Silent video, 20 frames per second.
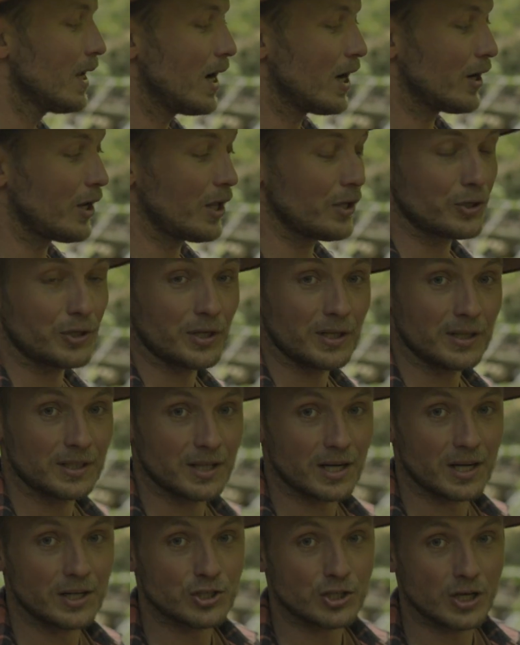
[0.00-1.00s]
Another thing
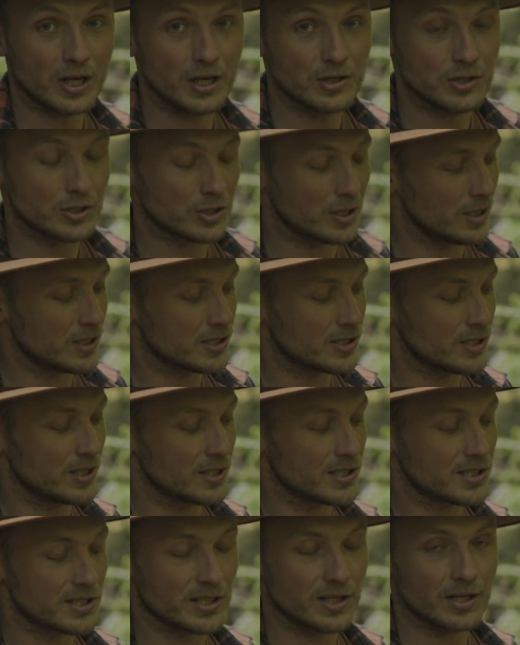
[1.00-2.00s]
that I changed is
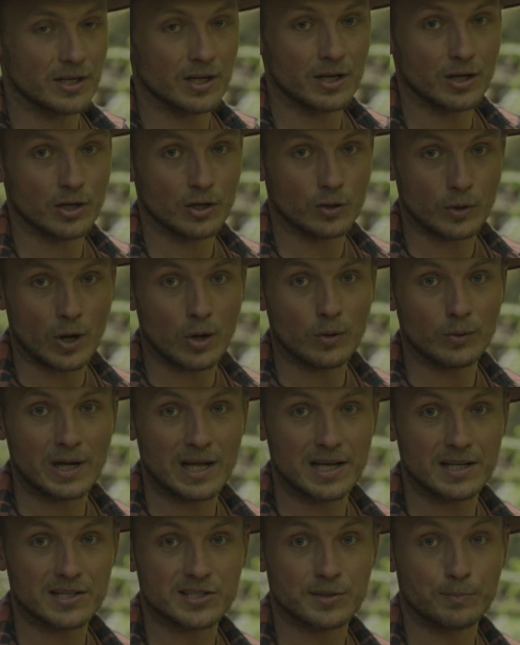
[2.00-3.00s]
this ground
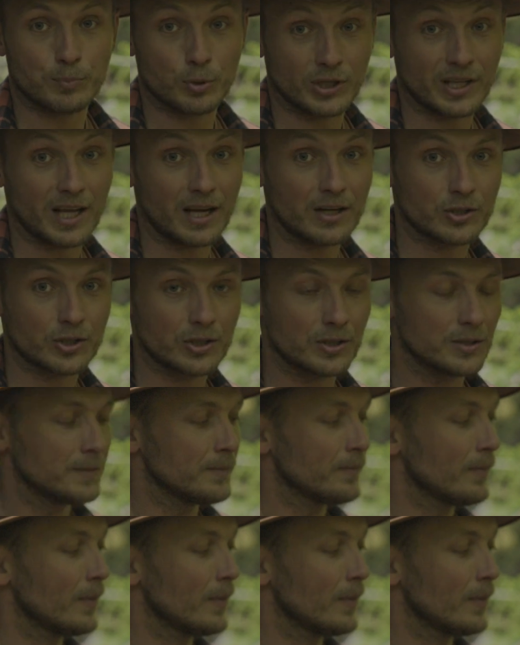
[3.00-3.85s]
glass protector.